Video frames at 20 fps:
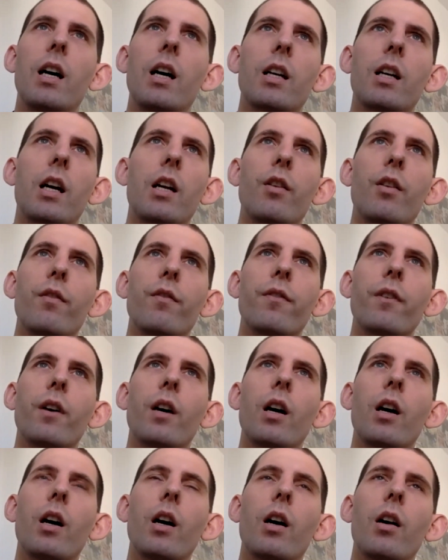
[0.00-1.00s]
kind of
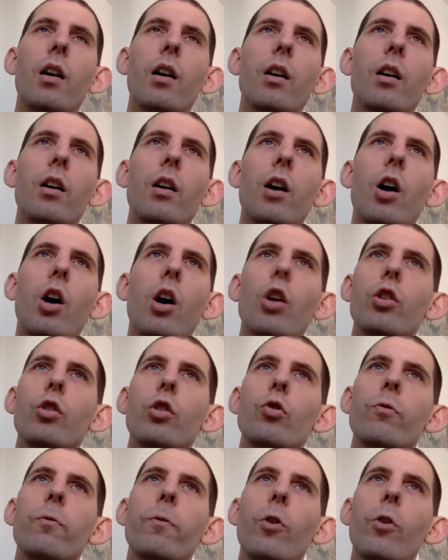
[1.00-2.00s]
Art
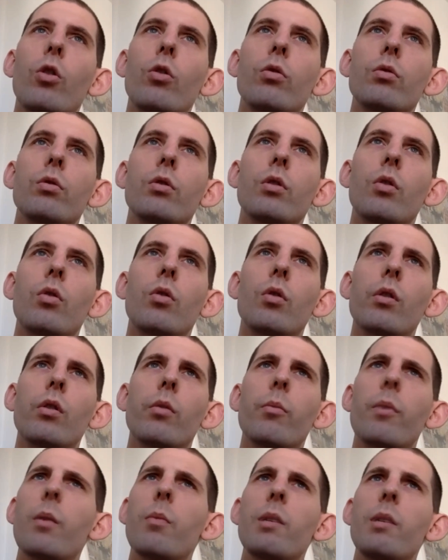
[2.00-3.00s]
Nouveau or
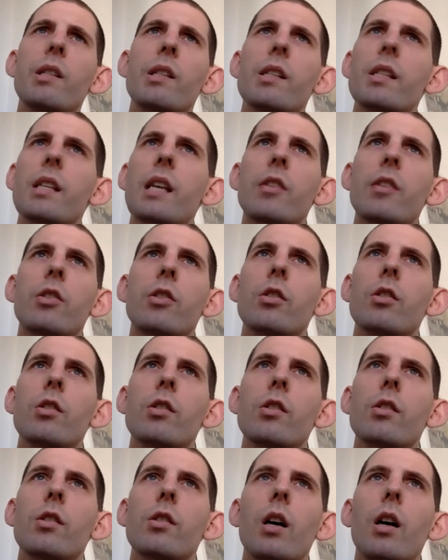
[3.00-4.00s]
maybe
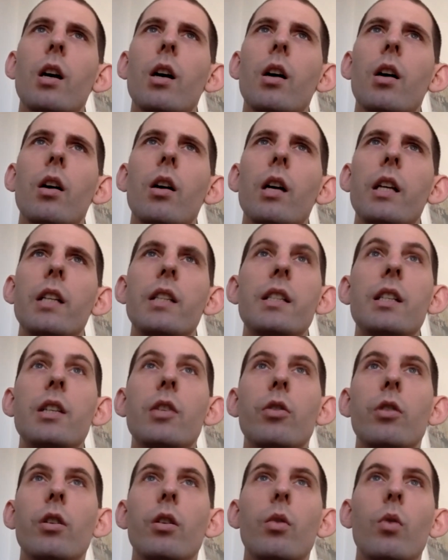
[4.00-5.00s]
secessionist
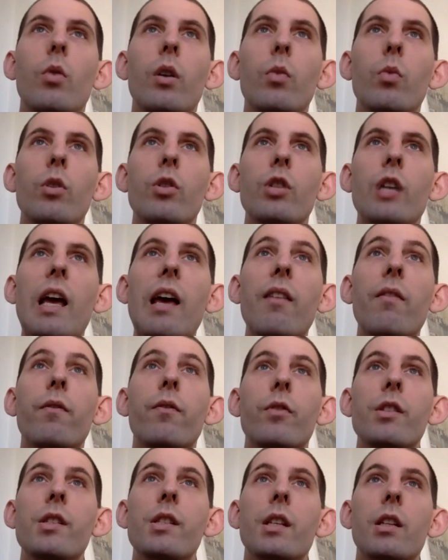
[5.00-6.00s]
interior, in which
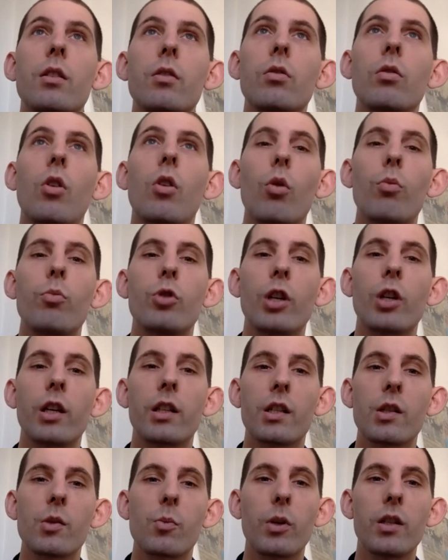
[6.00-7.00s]
every single object
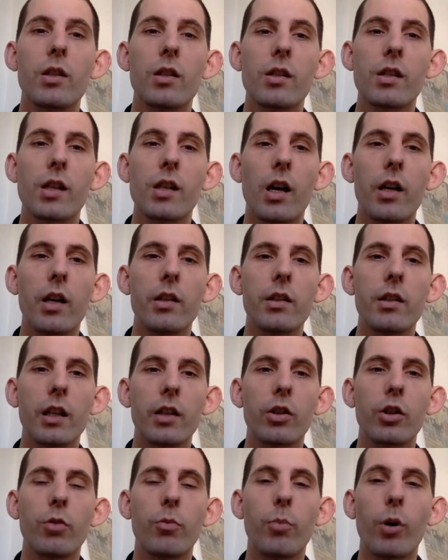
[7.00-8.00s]
has been designed
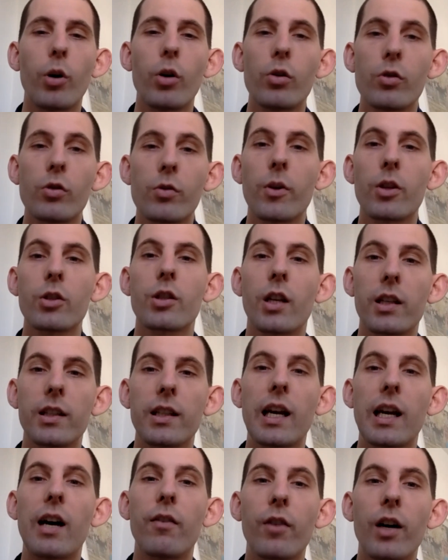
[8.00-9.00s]
and composed, much like the
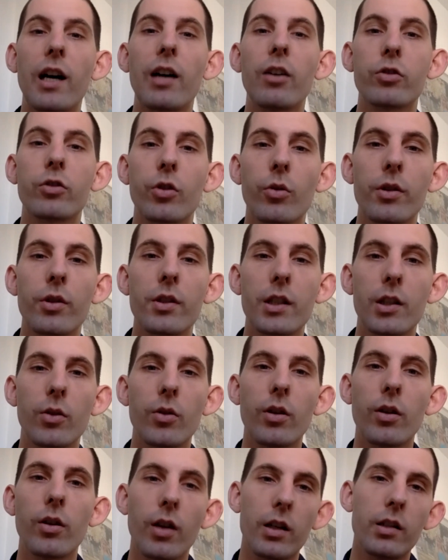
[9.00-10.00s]
Alva Alto
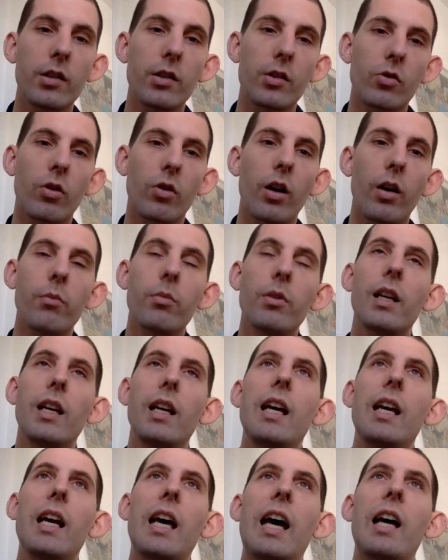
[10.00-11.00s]
interior I described.
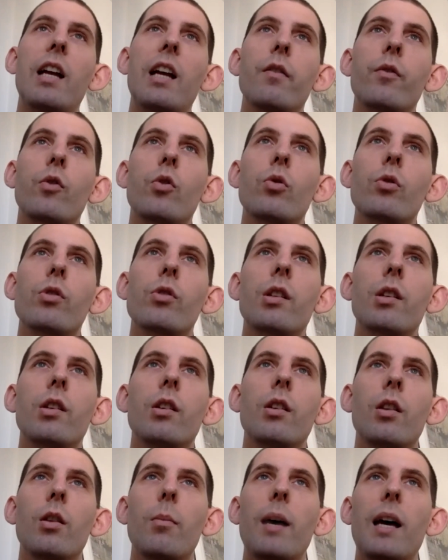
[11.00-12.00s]
And of course,
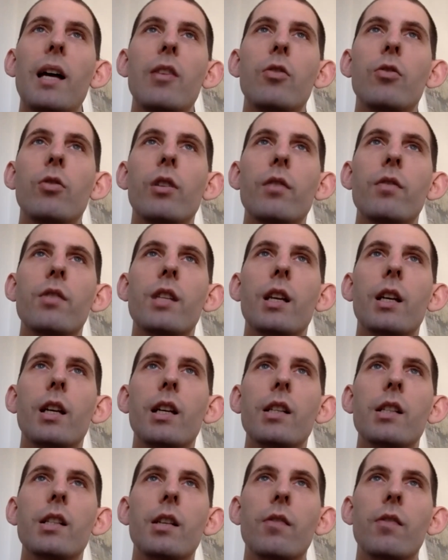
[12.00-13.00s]
the man who lives there
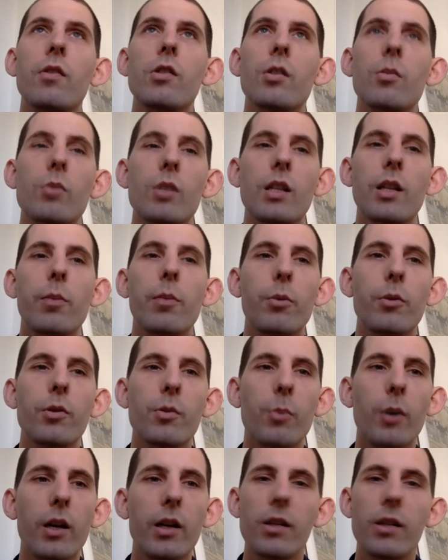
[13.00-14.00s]
gets given some slippers
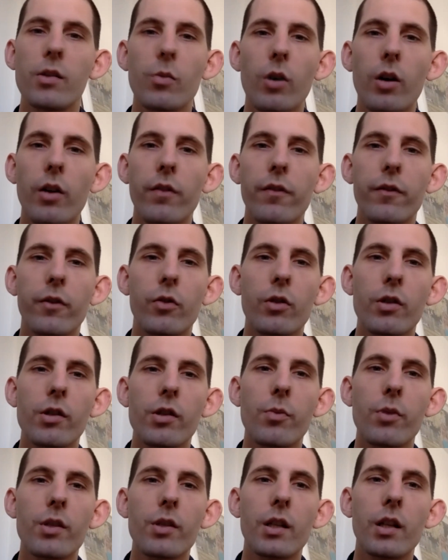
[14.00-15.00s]
by his wife for
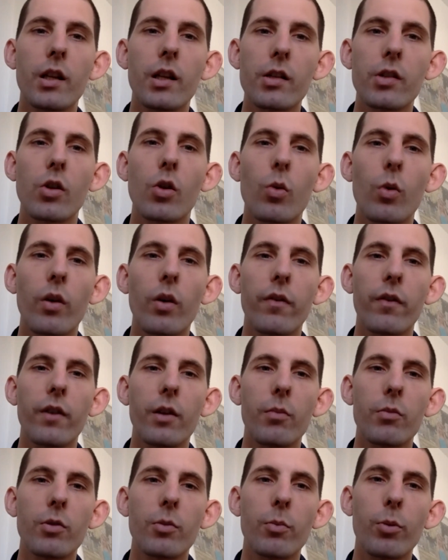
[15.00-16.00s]
Christmas, and there's nowhere for
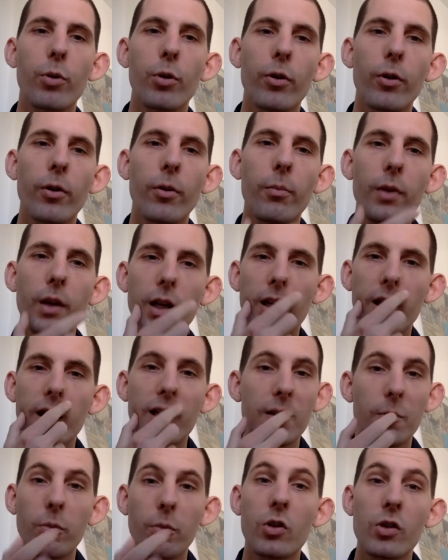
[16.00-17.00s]
him to put them
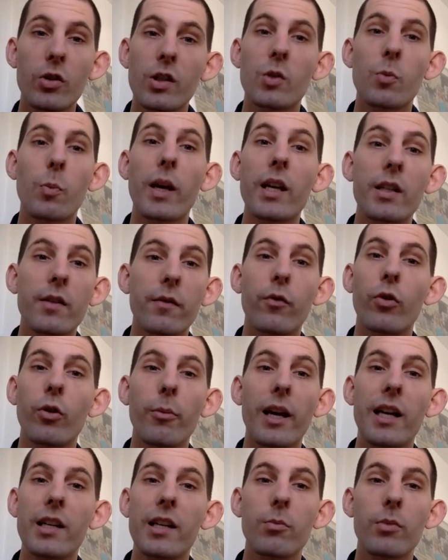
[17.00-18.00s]
because the space for them
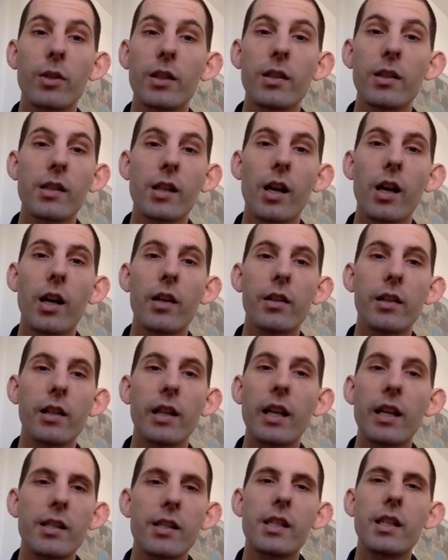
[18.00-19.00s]
hasn't been designed, and
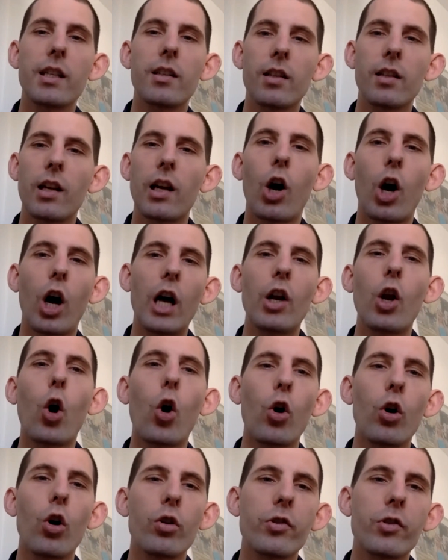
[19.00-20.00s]
they sit at
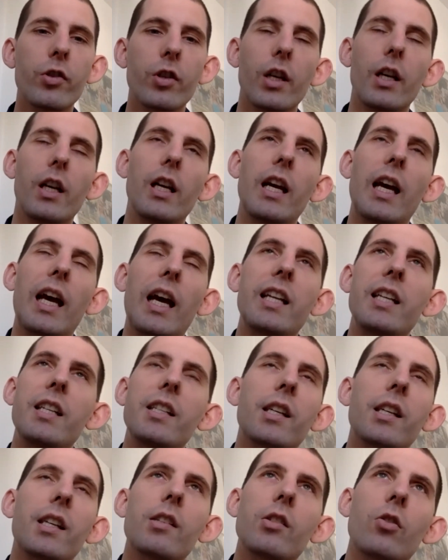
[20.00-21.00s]
odds. And he
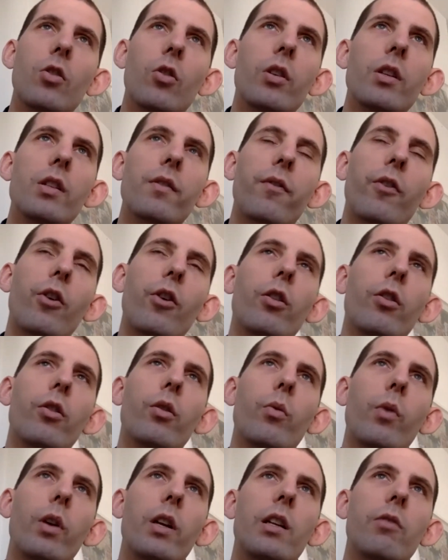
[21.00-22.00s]
says, you know, his father,
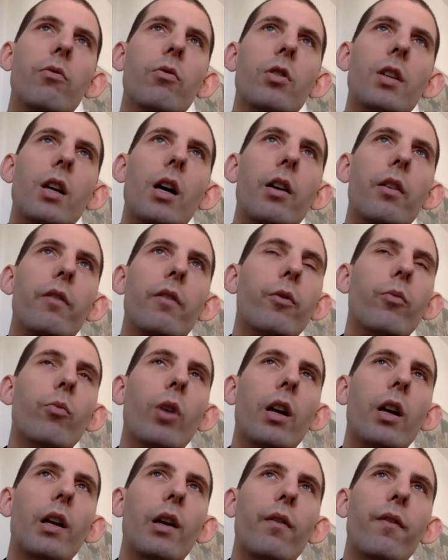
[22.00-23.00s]
when he retired from
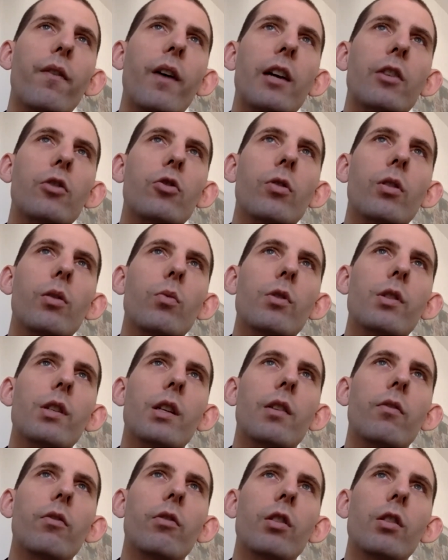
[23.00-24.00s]
running a factory, was
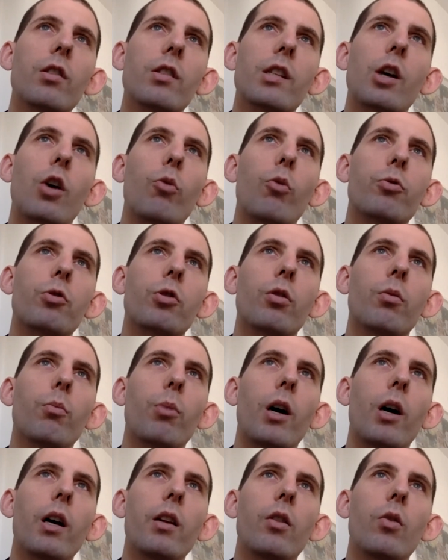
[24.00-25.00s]
given a sculpture
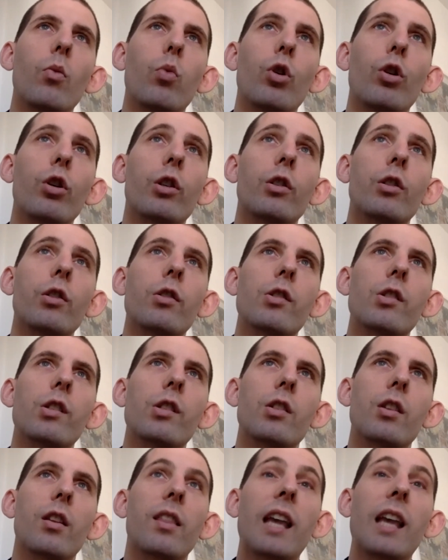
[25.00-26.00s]
by the workers
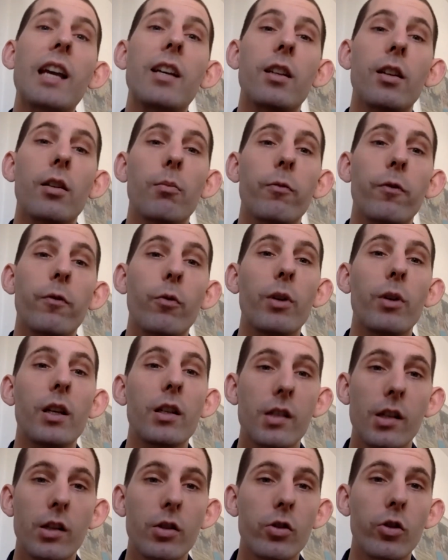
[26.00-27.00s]
to thank him for being
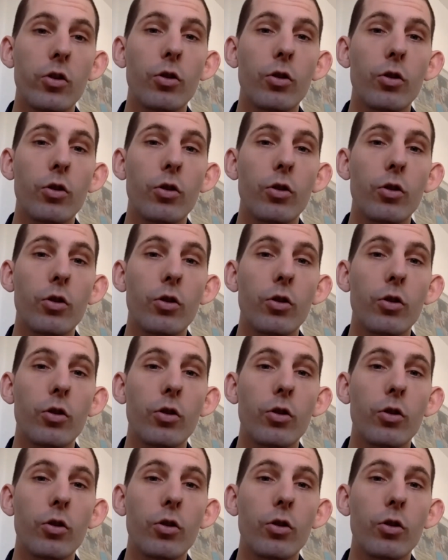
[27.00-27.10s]
such a